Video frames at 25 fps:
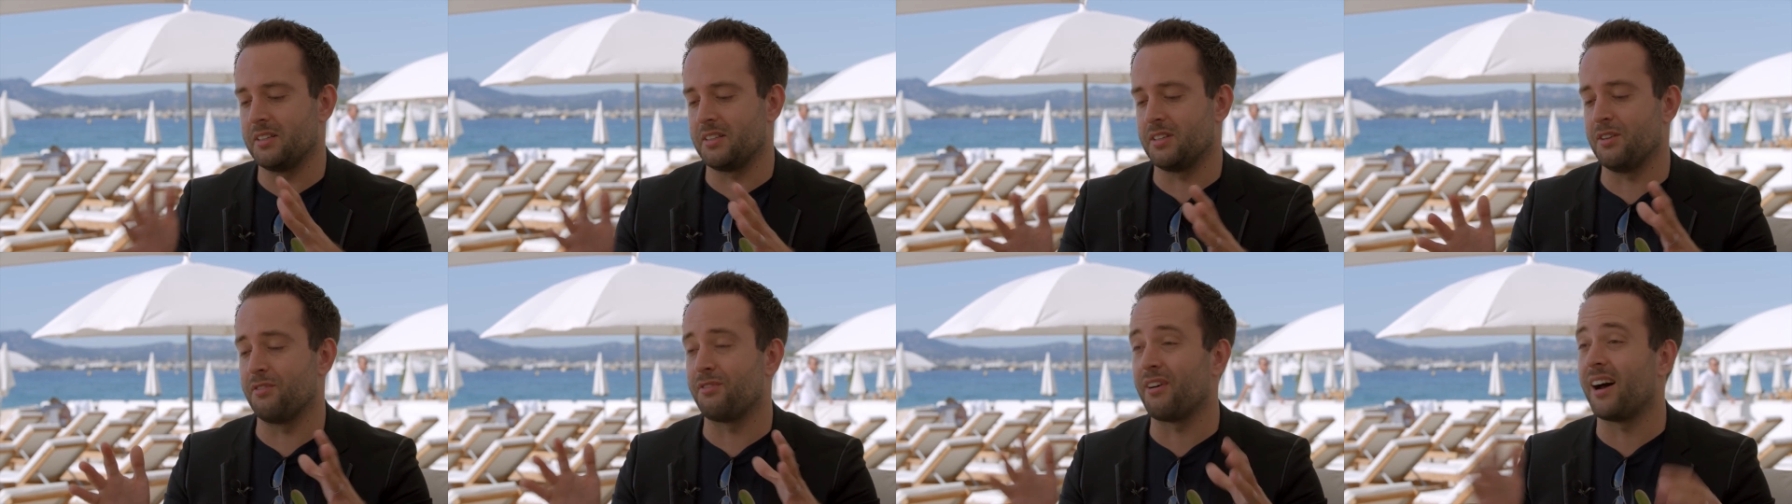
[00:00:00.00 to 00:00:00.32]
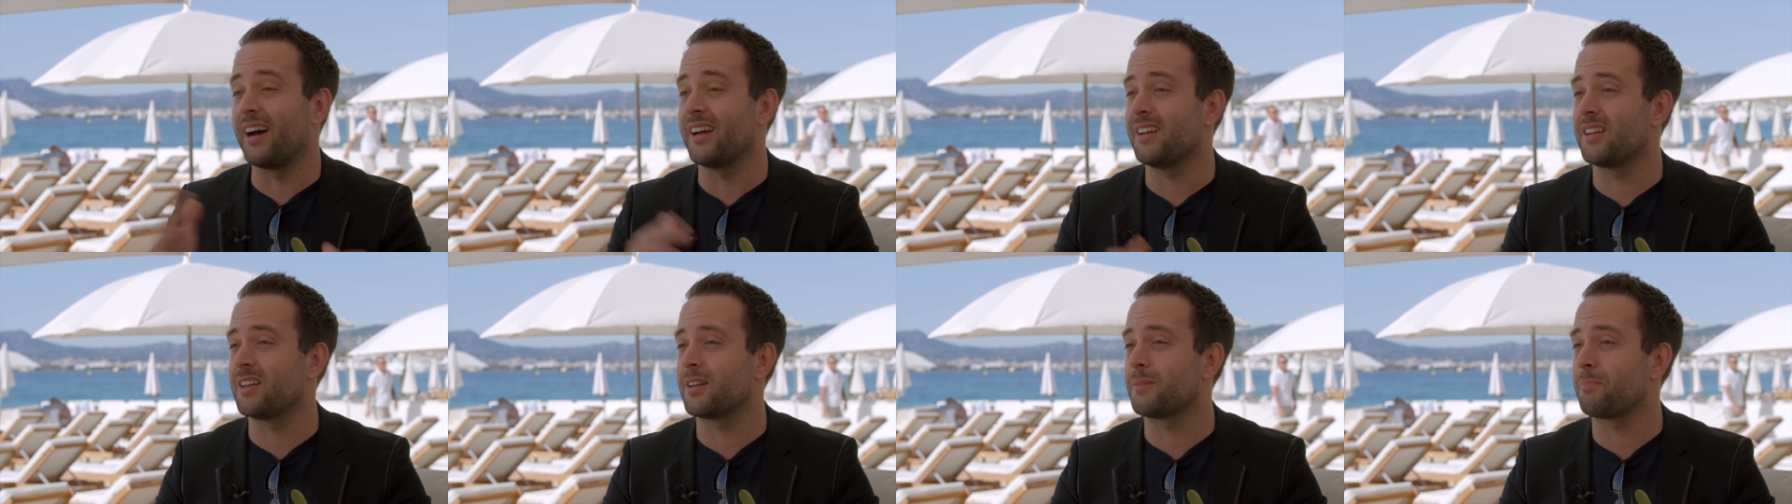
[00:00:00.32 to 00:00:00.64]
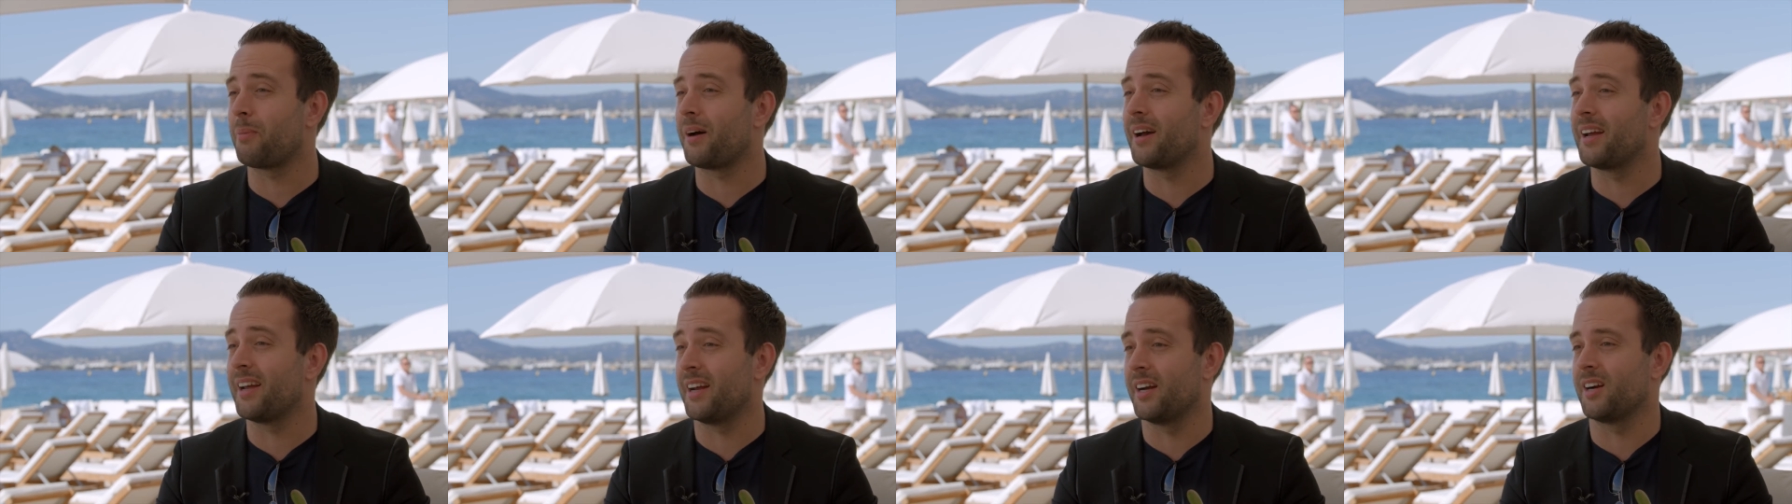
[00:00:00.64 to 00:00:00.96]
divided
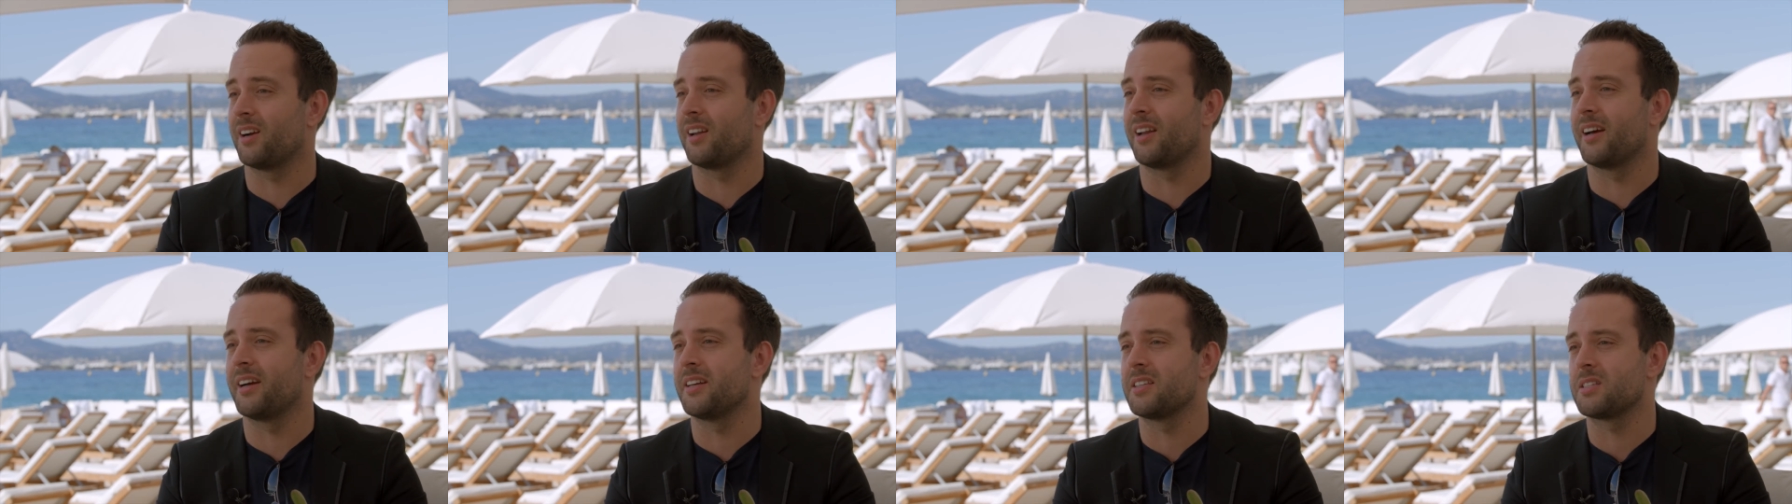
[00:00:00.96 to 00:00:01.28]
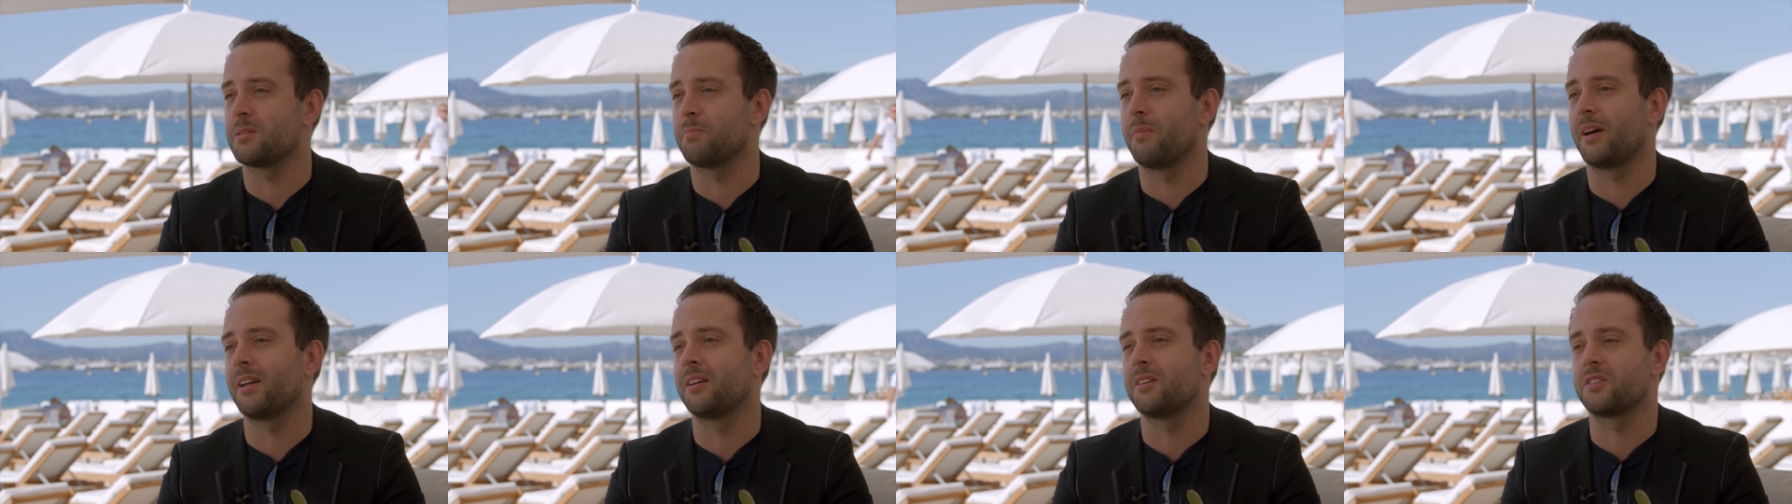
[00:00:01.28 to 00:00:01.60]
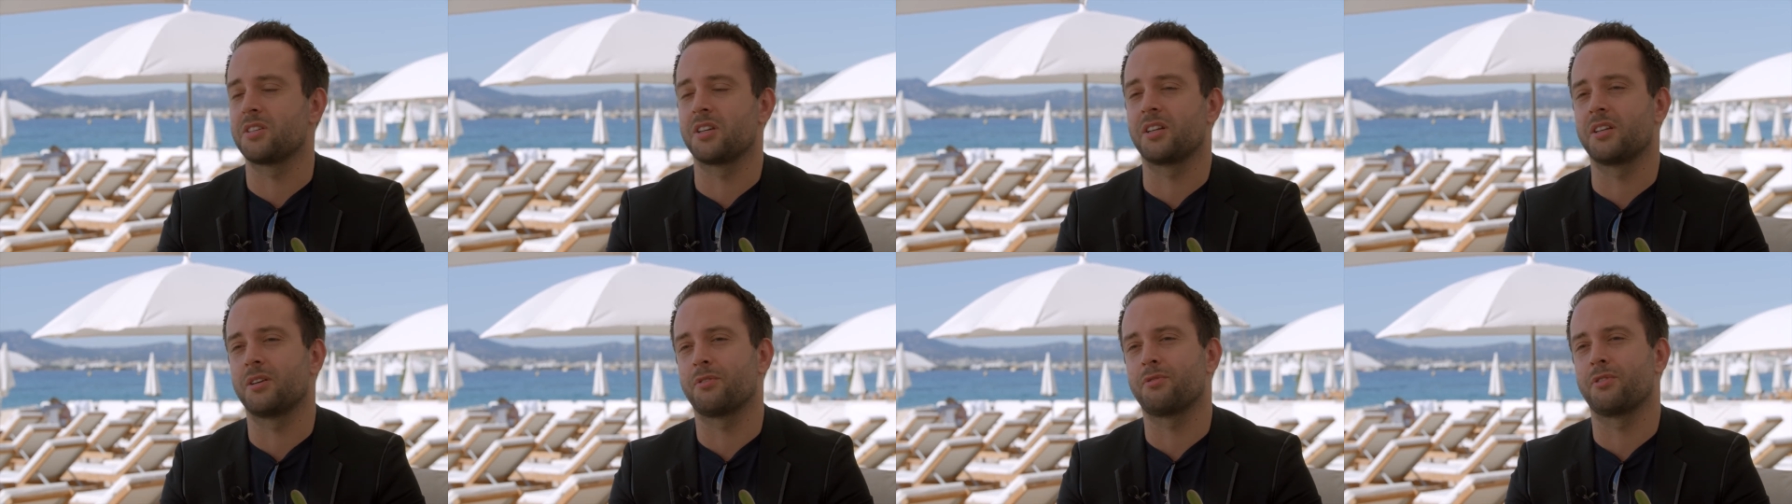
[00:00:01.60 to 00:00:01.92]
by airlines
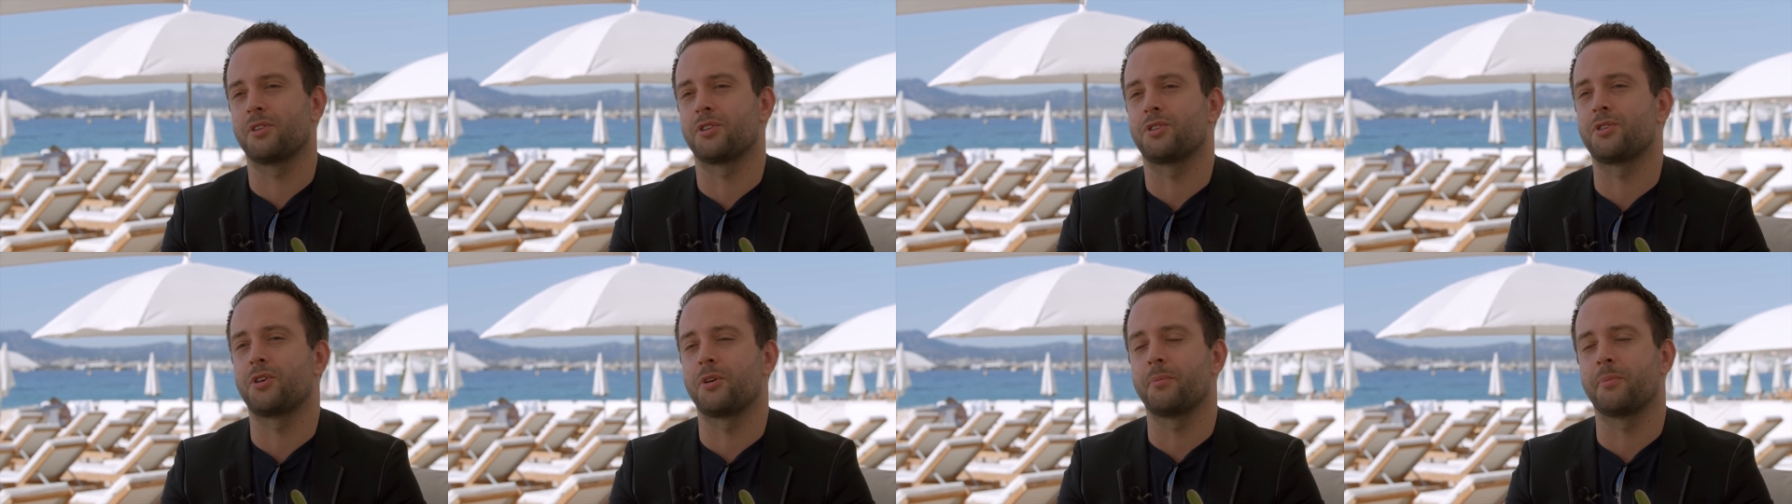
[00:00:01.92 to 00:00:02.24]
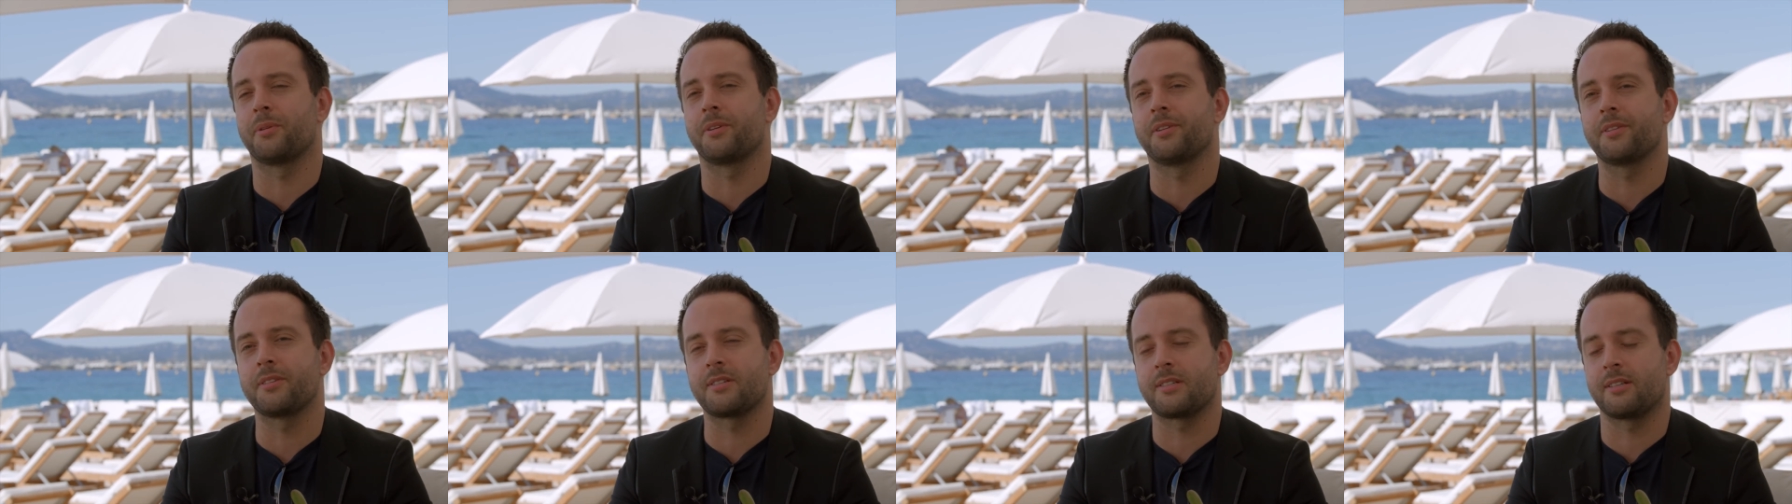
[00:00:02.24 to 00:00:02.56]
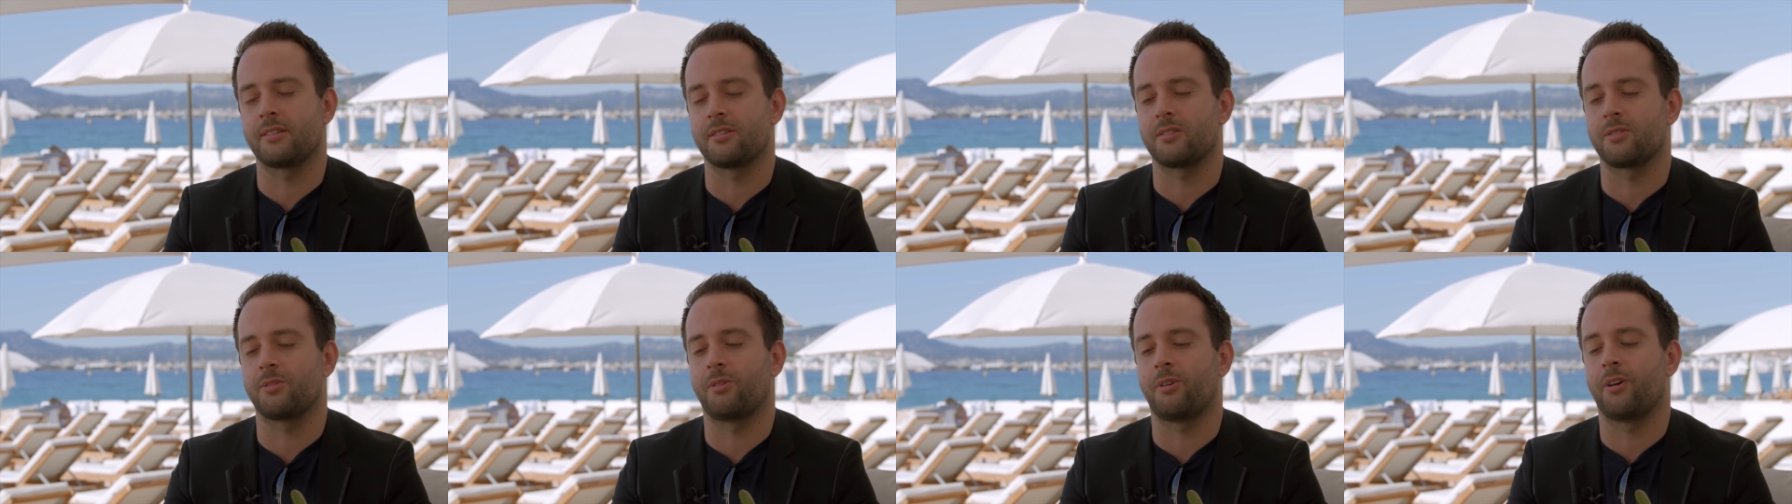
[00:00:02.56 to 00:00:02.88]
managing different terminals
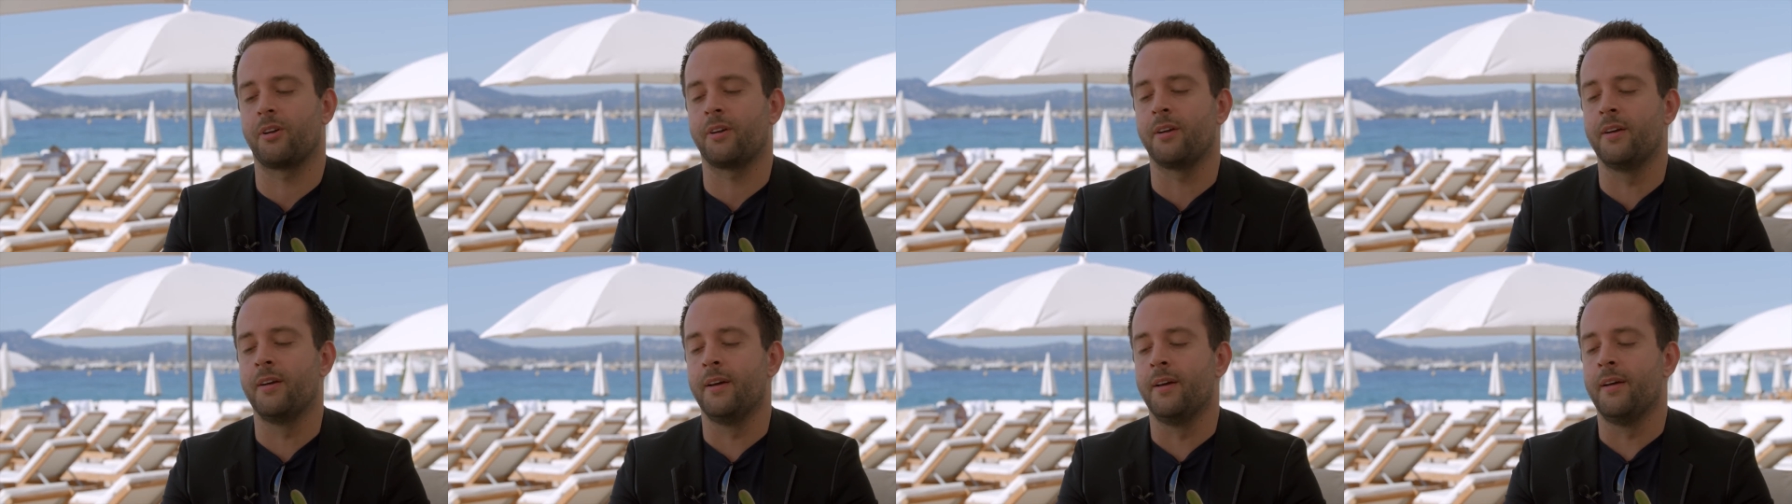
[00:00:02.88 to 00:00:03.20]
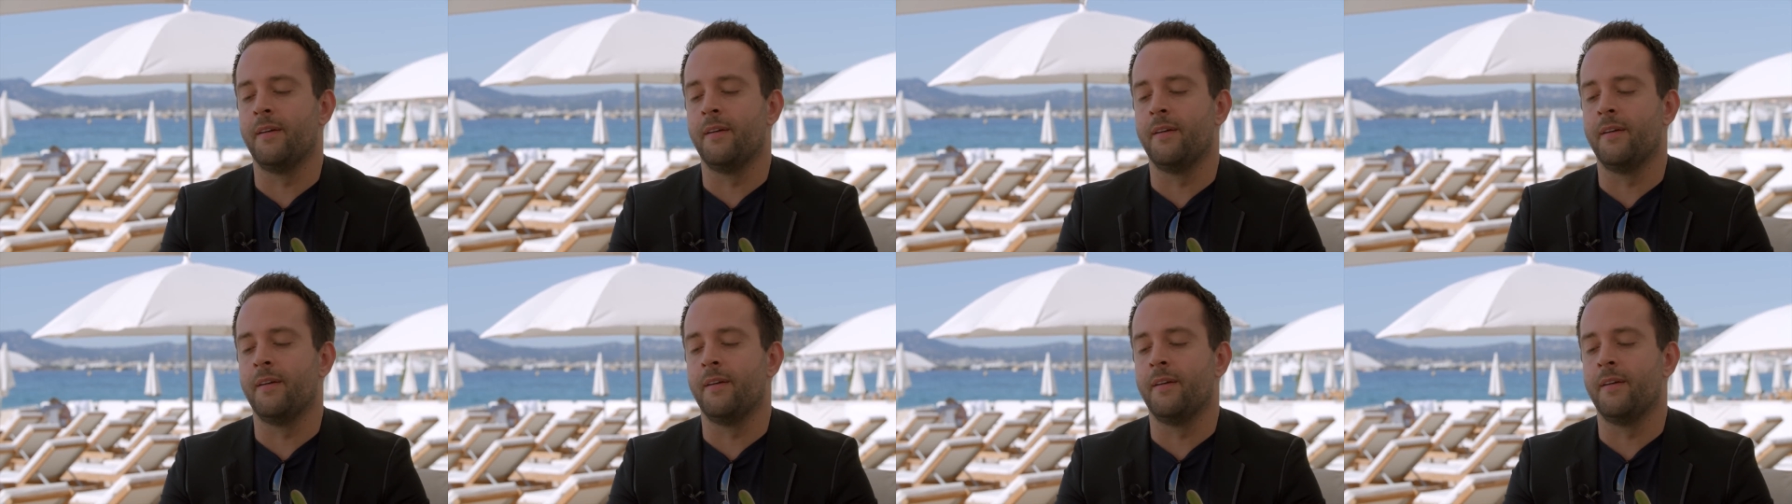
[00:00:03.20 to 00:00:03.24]
and so on.